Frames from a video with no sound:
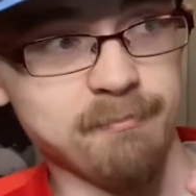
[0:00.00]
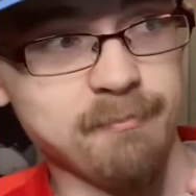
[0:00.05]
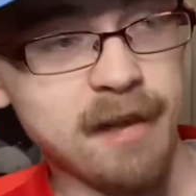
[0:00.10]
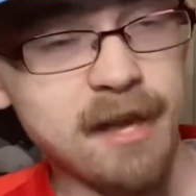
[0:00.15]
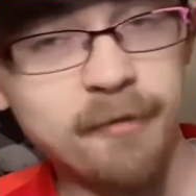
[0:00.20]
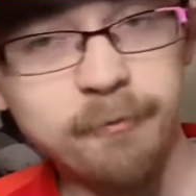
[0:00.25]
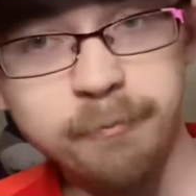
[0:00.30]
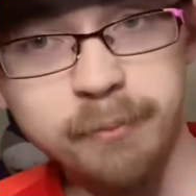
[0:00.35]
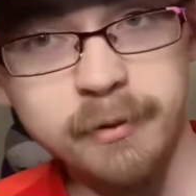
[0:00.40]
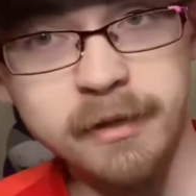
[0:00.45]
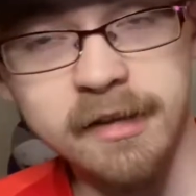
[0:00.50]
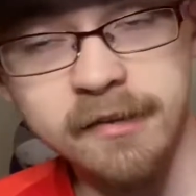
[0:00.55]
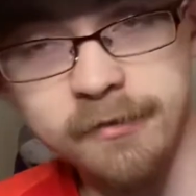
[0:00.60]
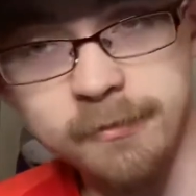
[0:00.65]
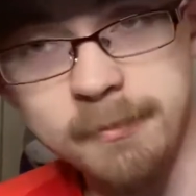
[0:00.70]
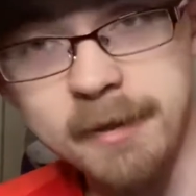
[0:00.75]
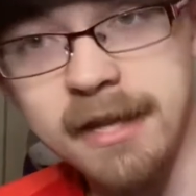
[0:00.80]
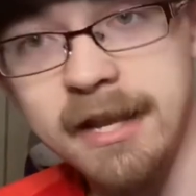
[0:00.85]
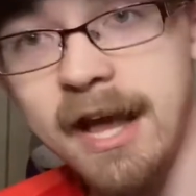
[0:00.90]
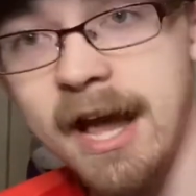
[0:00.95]
Bev
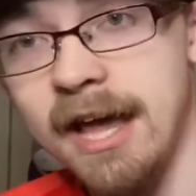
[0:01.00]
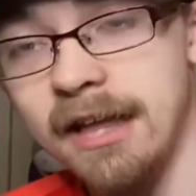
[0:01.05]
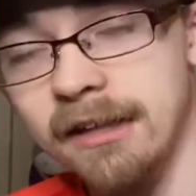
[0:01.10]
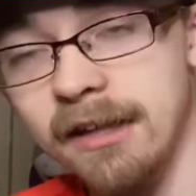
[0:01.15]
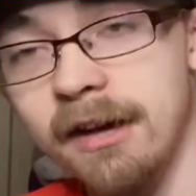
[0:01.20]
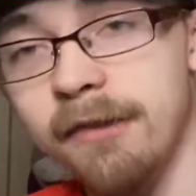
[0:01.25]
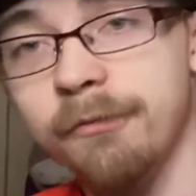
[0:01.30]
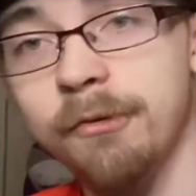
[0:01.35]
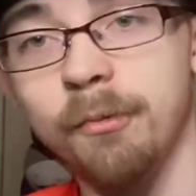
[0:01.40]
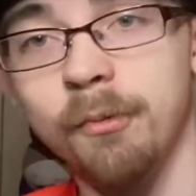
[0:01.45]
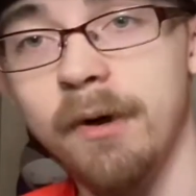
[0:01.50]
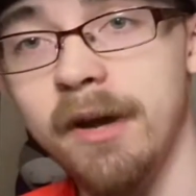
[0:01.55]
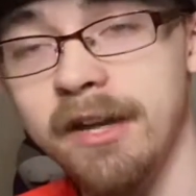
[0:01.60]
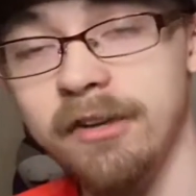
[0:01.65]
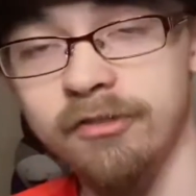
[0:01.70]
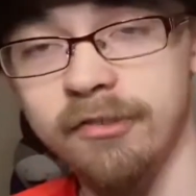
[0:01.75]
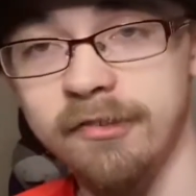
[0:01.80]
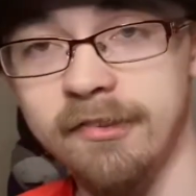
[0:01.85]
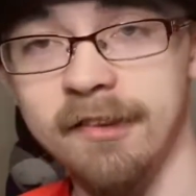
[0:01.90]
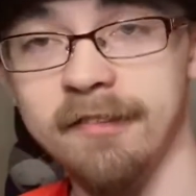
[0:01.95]
Priestman, I love the way
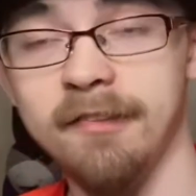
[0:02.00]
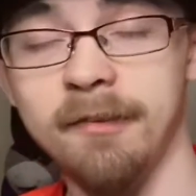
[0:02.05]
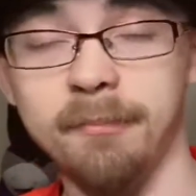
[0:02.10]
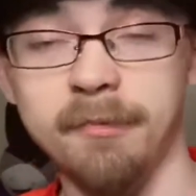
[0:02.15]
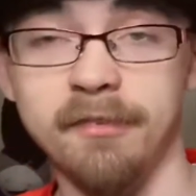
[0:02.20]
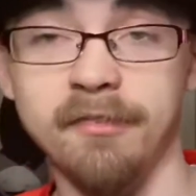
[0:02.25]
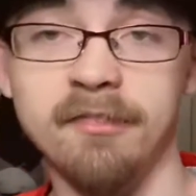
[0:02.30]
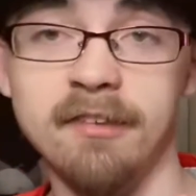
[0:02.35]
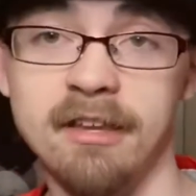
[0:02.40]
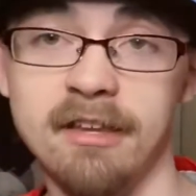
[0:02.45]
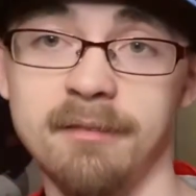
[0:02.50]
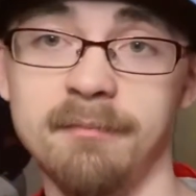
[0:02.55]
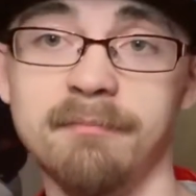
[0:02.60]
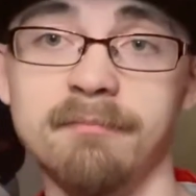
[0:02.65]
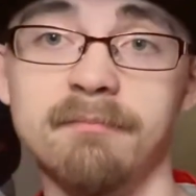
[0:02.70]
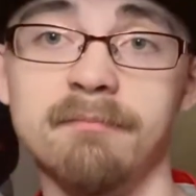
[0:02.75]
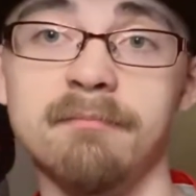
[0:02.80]
she sets up this team.